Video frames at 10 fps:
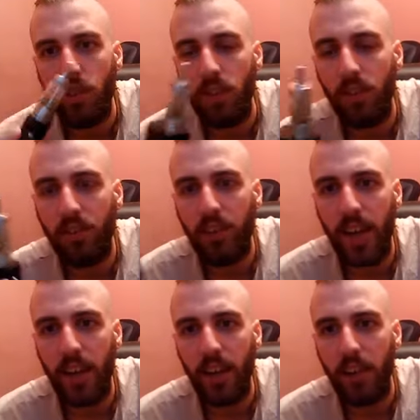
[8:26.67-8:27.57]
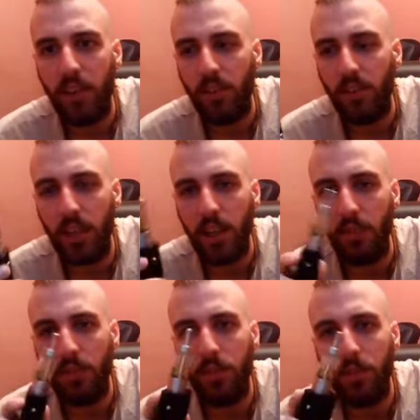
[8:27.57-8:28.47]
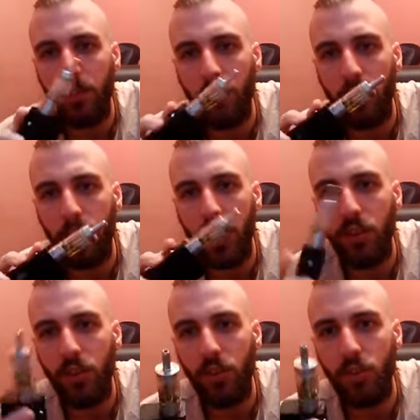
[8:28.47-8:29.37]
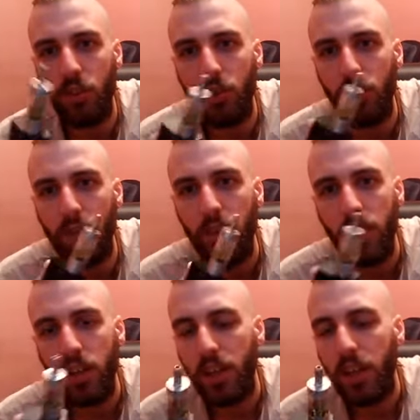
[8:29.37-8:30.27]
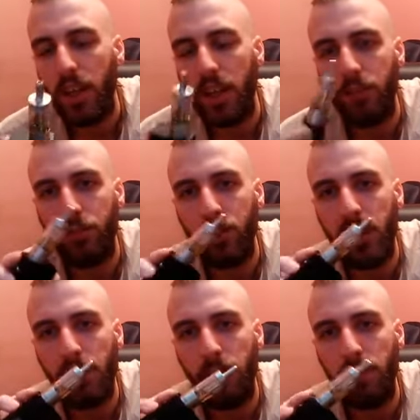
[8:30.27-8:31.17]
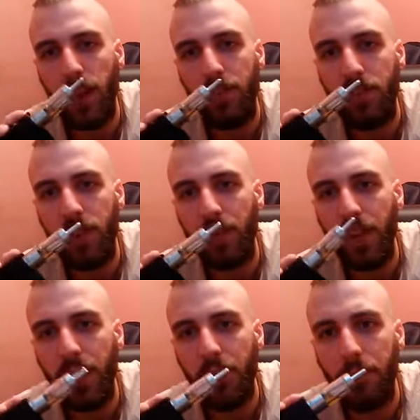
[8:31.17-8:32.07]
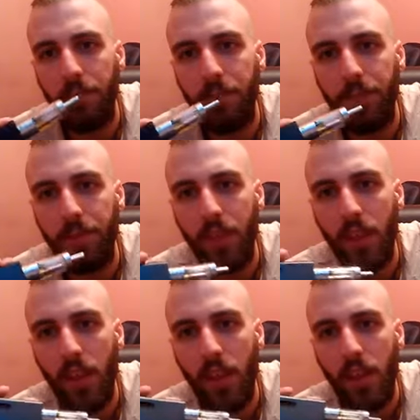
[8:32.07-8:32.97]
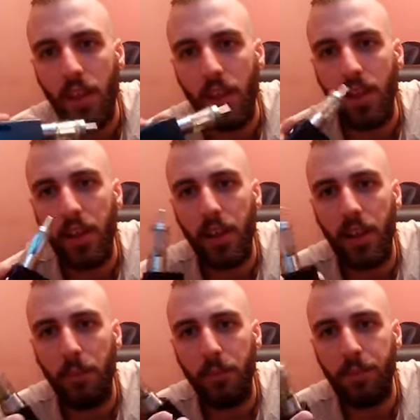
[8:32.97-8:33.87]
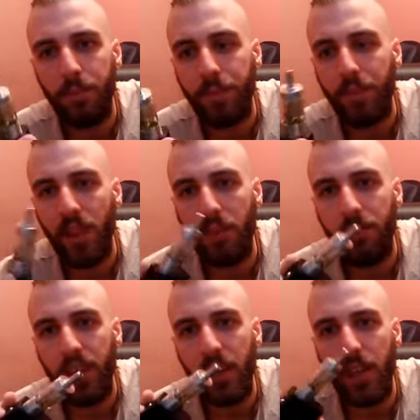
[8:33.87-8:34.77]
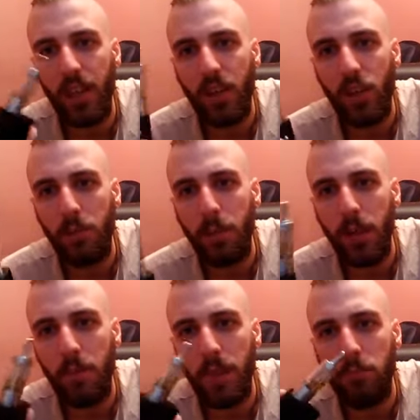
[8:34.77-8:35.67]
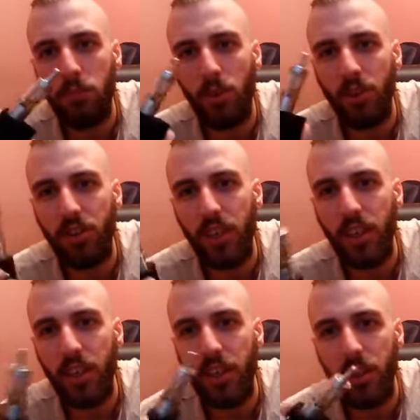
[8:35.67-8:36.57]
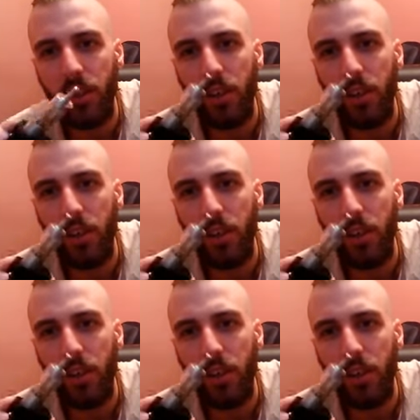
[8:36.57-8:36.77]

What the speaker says: Really nice tank. Obviously love the fact you can choose and have 3 different flavours in there. I think it could be a bit pricey